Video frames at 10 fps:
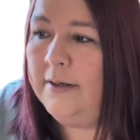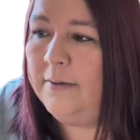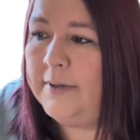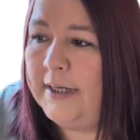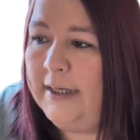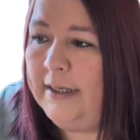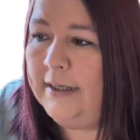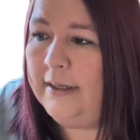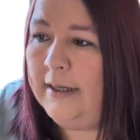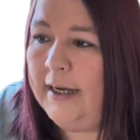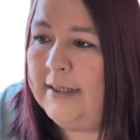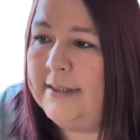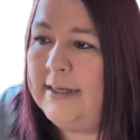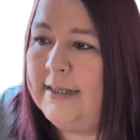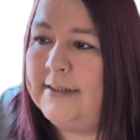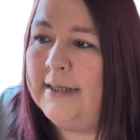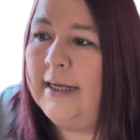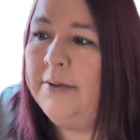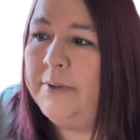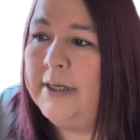Okay. And it says
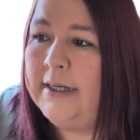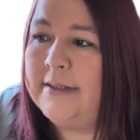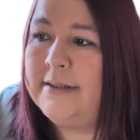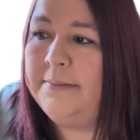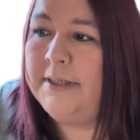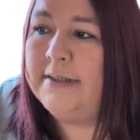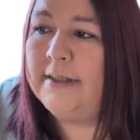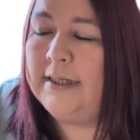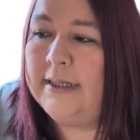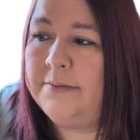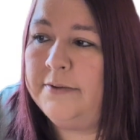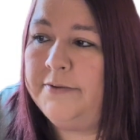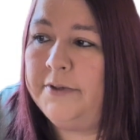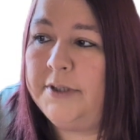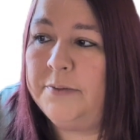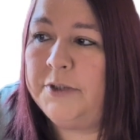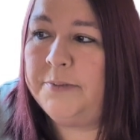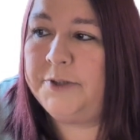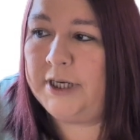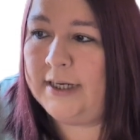there you can customize the layout of your
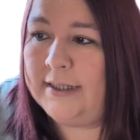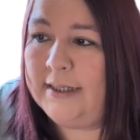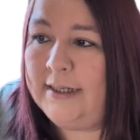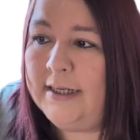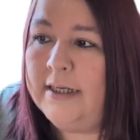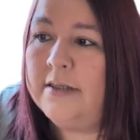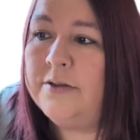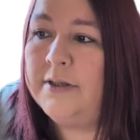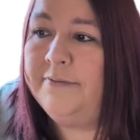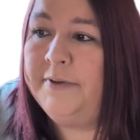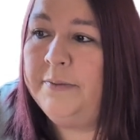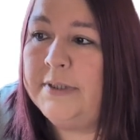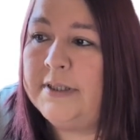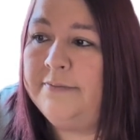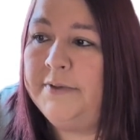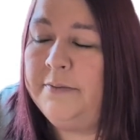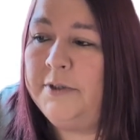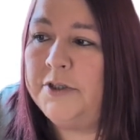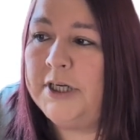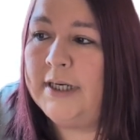YouTube channel so that viewers can view
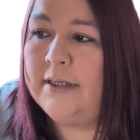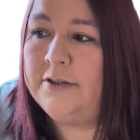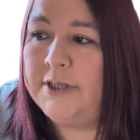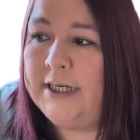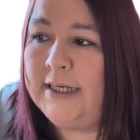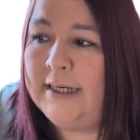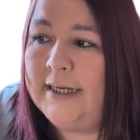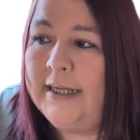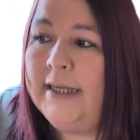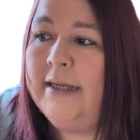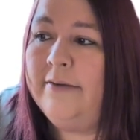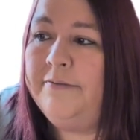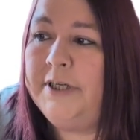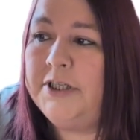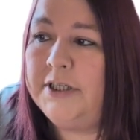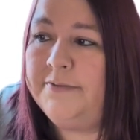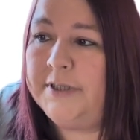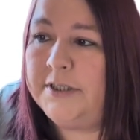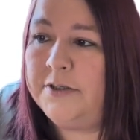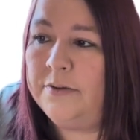your channel trailer, featured
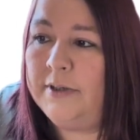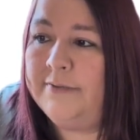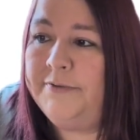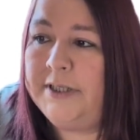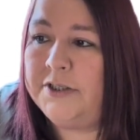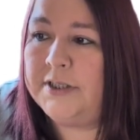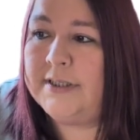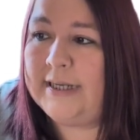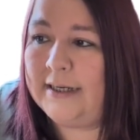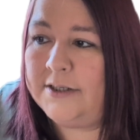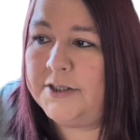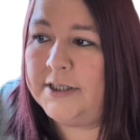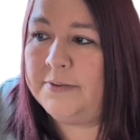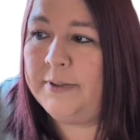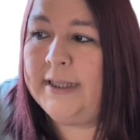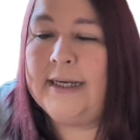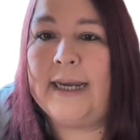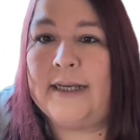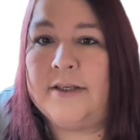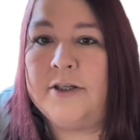video and featured sections when they
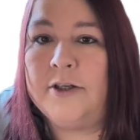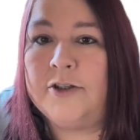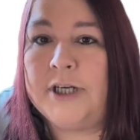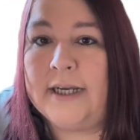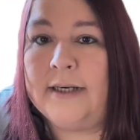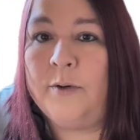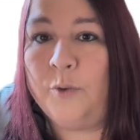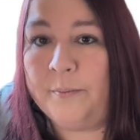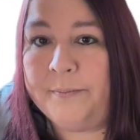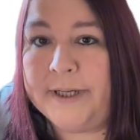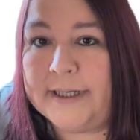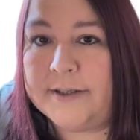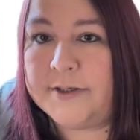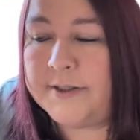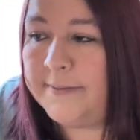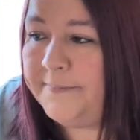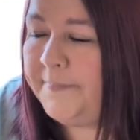get to your channel homepage.